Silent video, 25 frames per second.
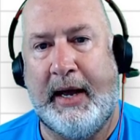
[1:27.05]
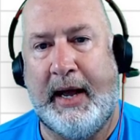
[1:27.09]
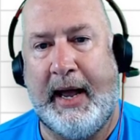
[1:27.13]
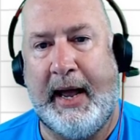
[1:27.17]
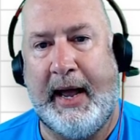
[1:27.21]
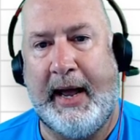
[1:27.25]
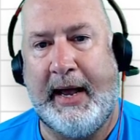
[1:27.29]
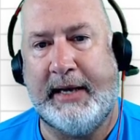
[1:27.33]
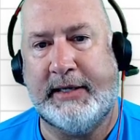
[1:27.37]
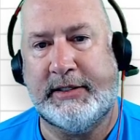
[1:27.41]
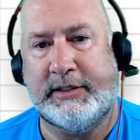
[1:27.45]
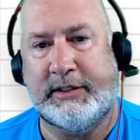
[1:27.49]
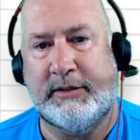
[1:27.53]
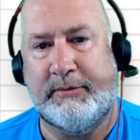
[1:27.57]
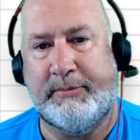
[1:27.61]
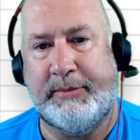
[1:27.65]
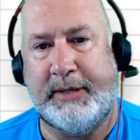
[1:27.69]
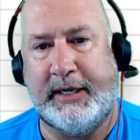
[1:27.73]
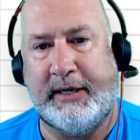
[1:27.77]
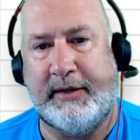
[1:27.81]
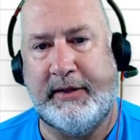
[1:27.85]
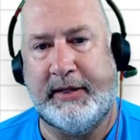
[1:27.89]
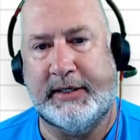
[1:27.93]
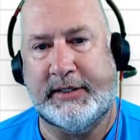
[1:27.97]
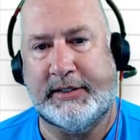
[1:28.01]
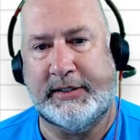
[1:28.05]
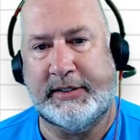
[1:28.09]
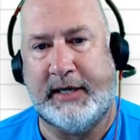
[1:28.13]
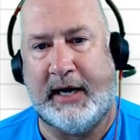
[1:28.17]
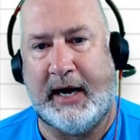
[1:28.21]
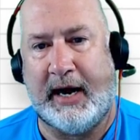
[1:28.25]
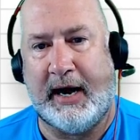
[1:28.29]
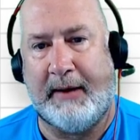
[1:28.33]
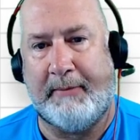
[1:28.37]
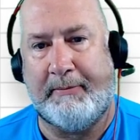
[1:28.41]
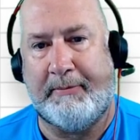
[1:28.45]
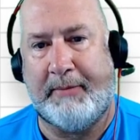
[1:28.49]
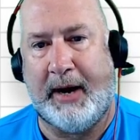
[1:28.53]
has to be this
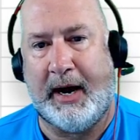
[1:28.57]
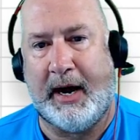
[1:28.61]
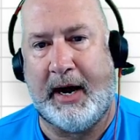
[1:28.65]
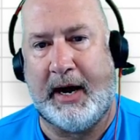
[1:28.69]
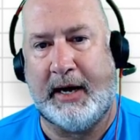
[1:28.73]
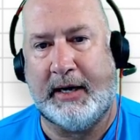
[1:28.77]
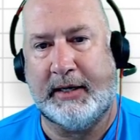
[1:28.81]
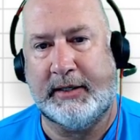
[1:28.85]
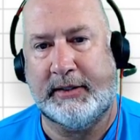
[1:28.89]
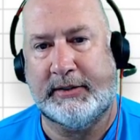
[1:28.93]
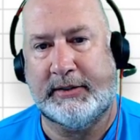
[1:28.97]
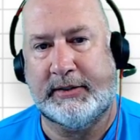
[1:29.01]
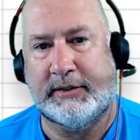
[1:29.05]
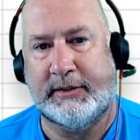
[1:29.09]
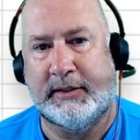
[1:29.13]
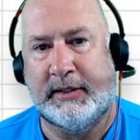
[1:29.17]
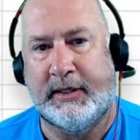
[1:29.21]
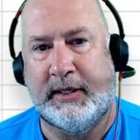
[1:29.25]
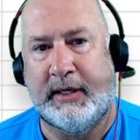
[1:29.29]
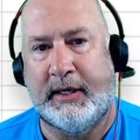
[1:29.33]
top box.